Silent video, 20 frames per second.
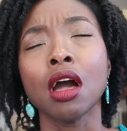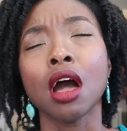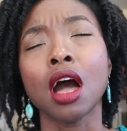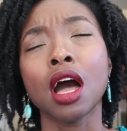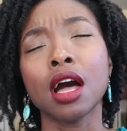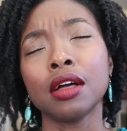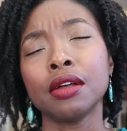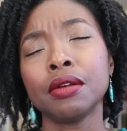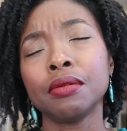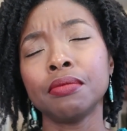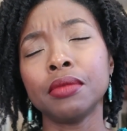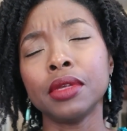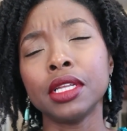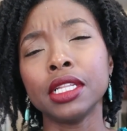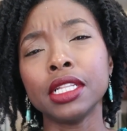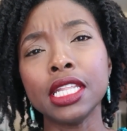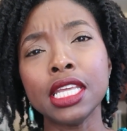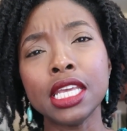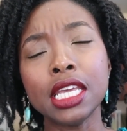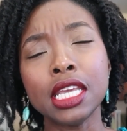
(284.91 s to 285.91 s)

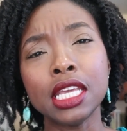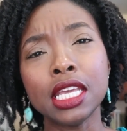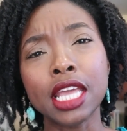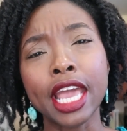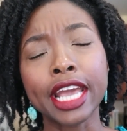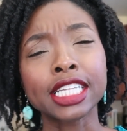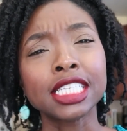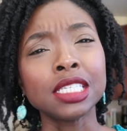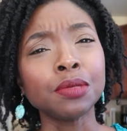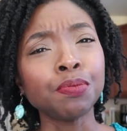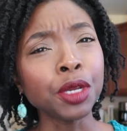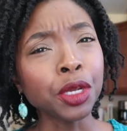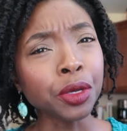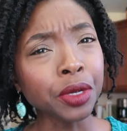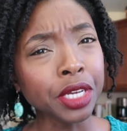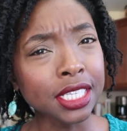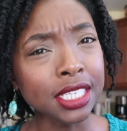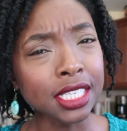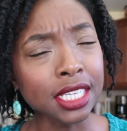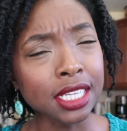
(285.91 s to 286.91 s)
the
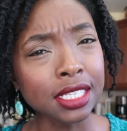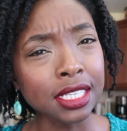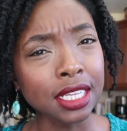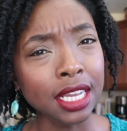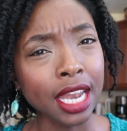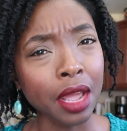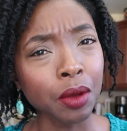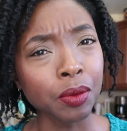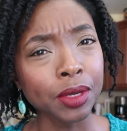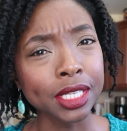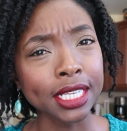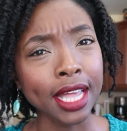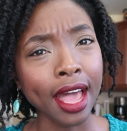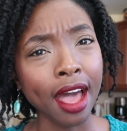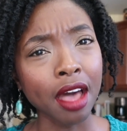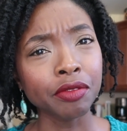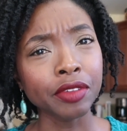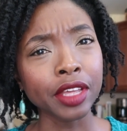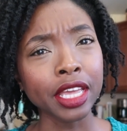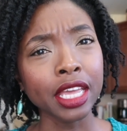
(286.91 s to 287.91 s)
experiences that I was
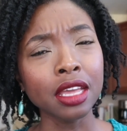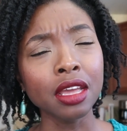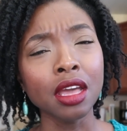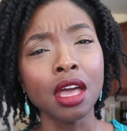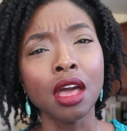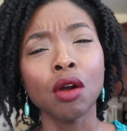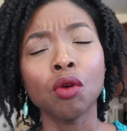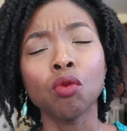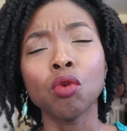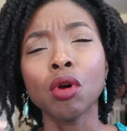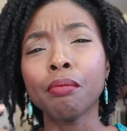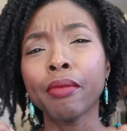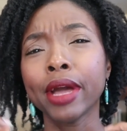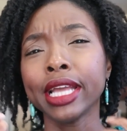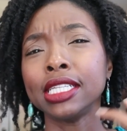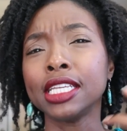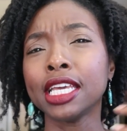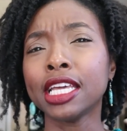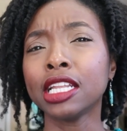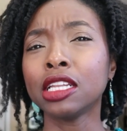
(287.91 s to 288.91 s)
having, what
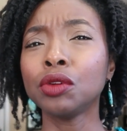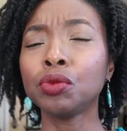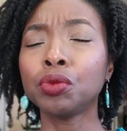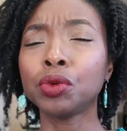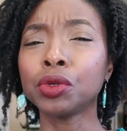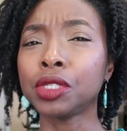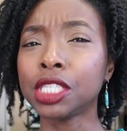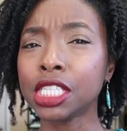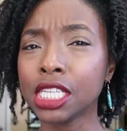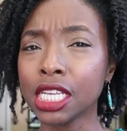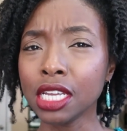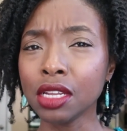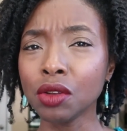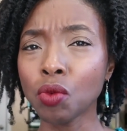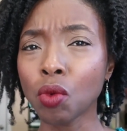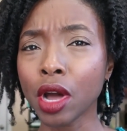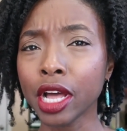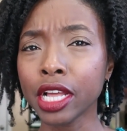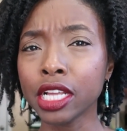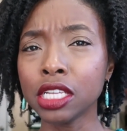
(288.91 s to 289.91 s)
my daily
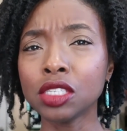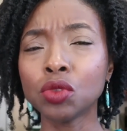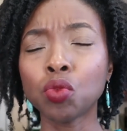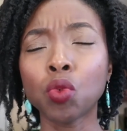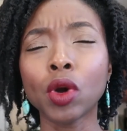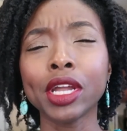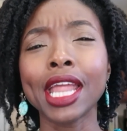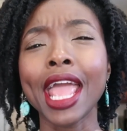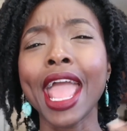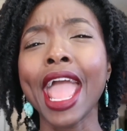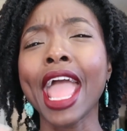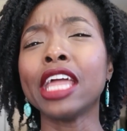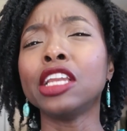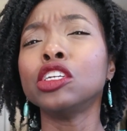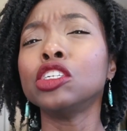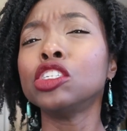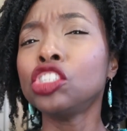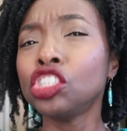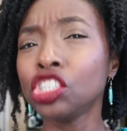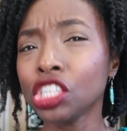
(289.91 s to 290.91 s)
routine was, what
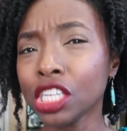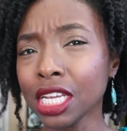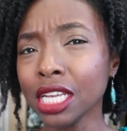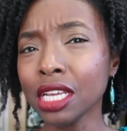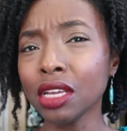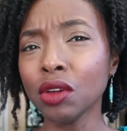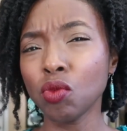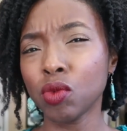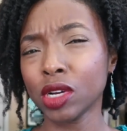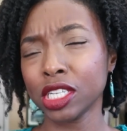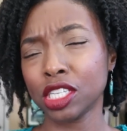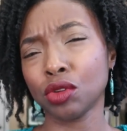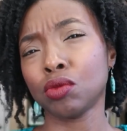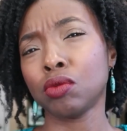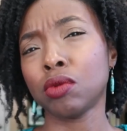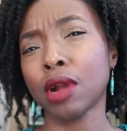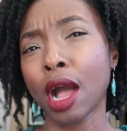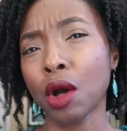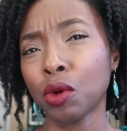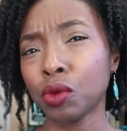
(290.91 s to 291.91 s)
energy was
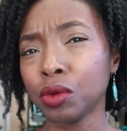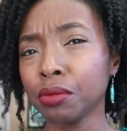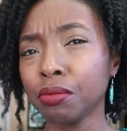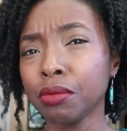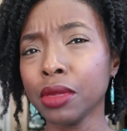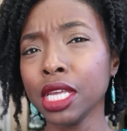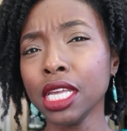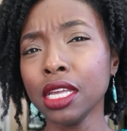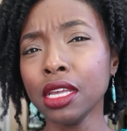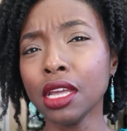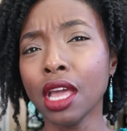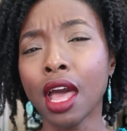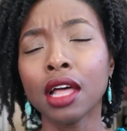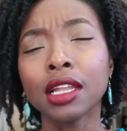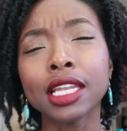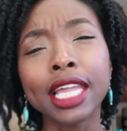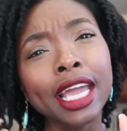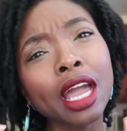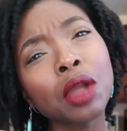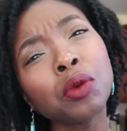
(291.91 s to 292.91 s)
around me.
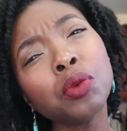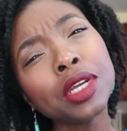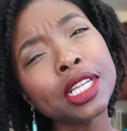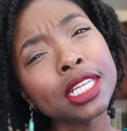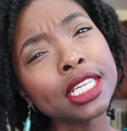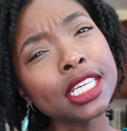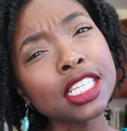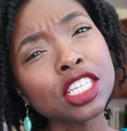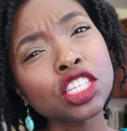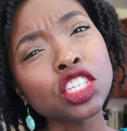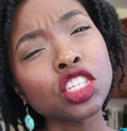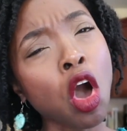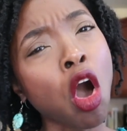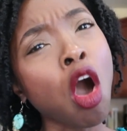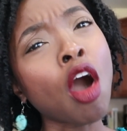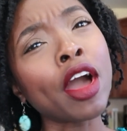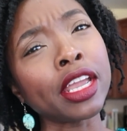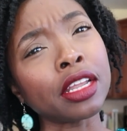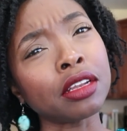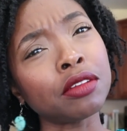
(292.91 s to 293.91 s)
Like, I really
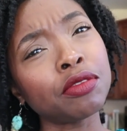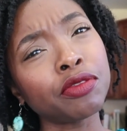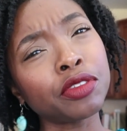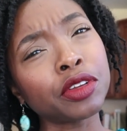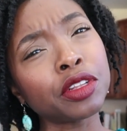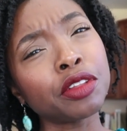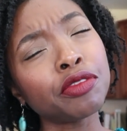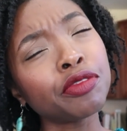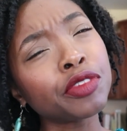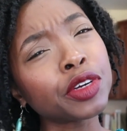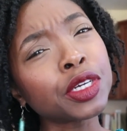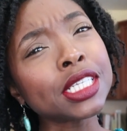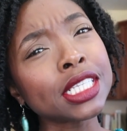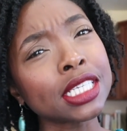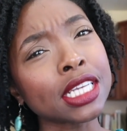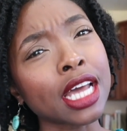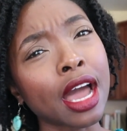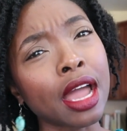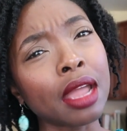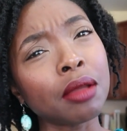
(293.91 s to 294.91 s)
saw it for the
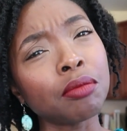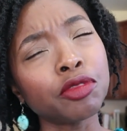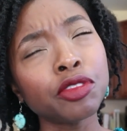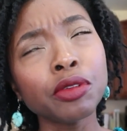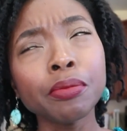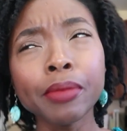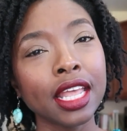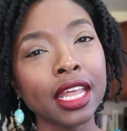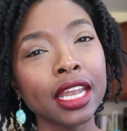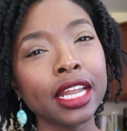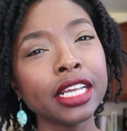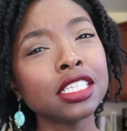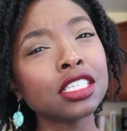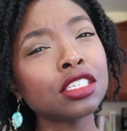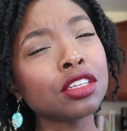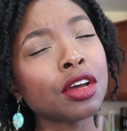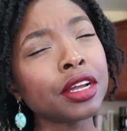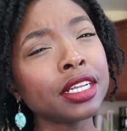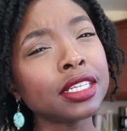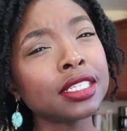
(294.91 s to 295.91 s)
first time. And then I
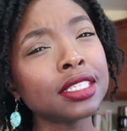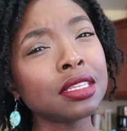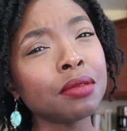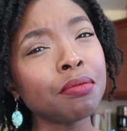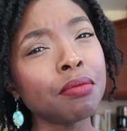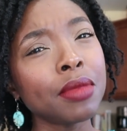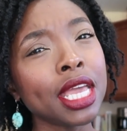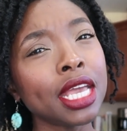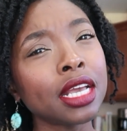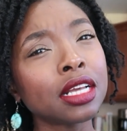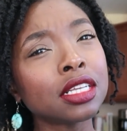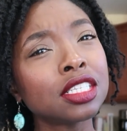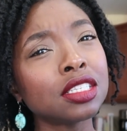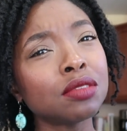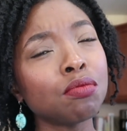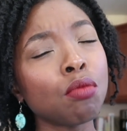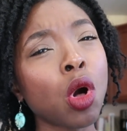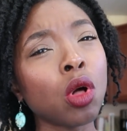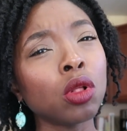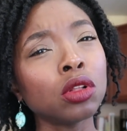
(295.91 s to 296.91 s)
started to make
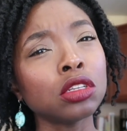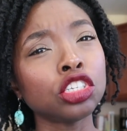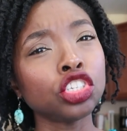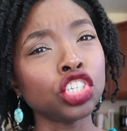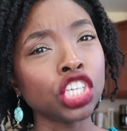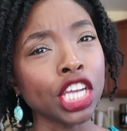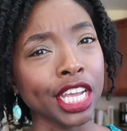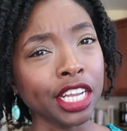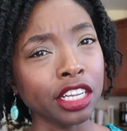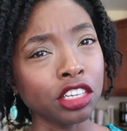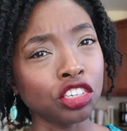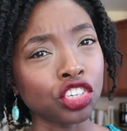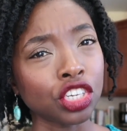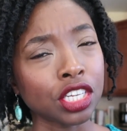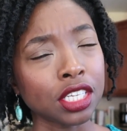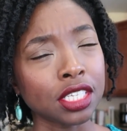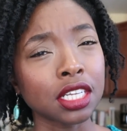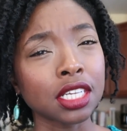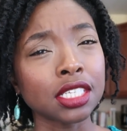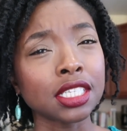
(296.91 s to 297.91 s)
small
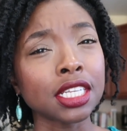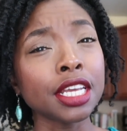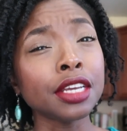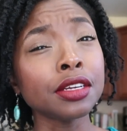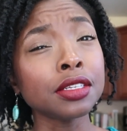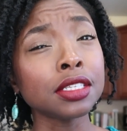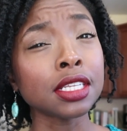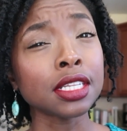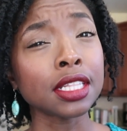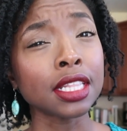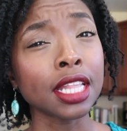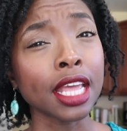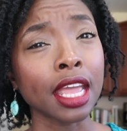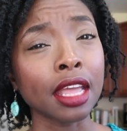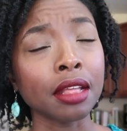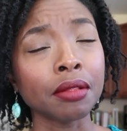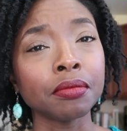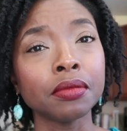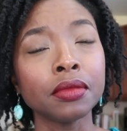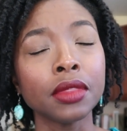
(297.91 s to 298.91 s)
changes, because here's the
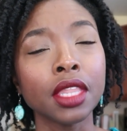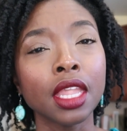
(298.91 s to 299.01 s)
thing.